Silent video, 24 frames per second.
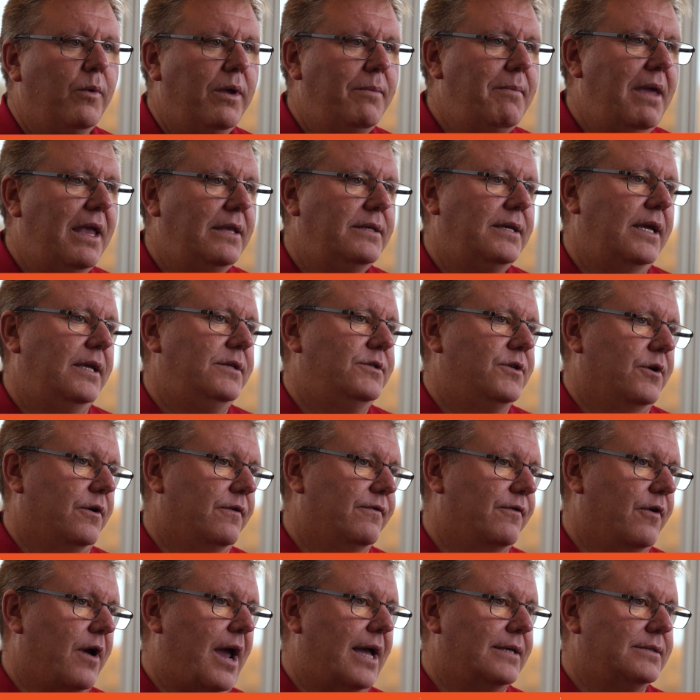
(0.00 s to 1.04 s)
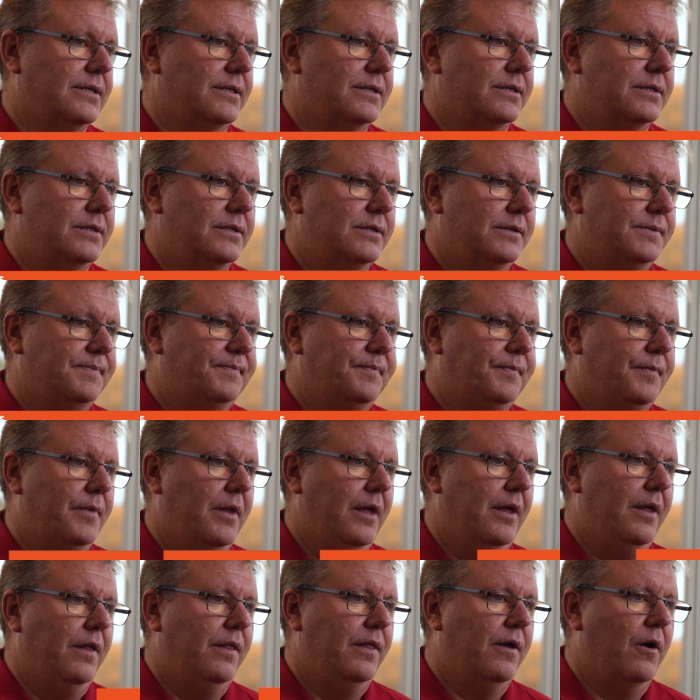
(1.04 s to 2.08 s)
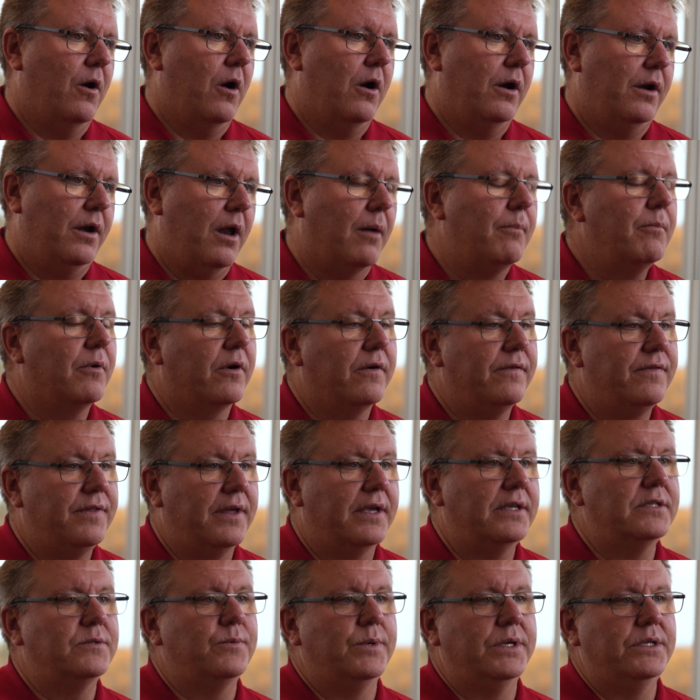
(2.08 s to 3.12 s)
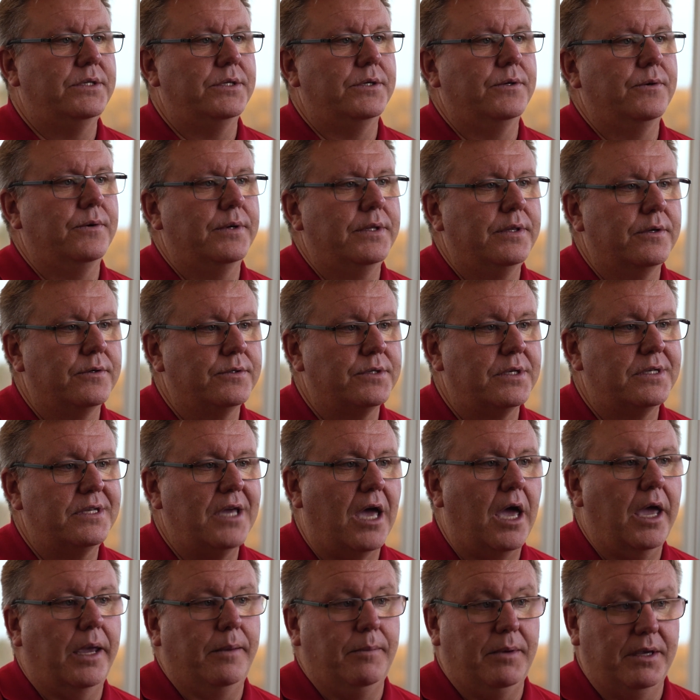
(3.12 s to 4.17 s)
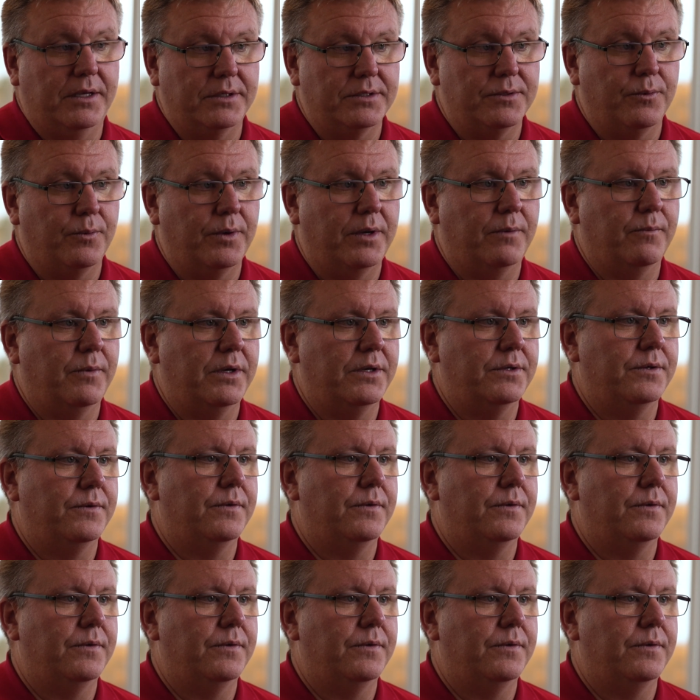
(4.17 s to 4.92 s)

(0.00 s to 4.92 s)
we maintain turf grasses, there are a number of things we do, and there's a timing to when we do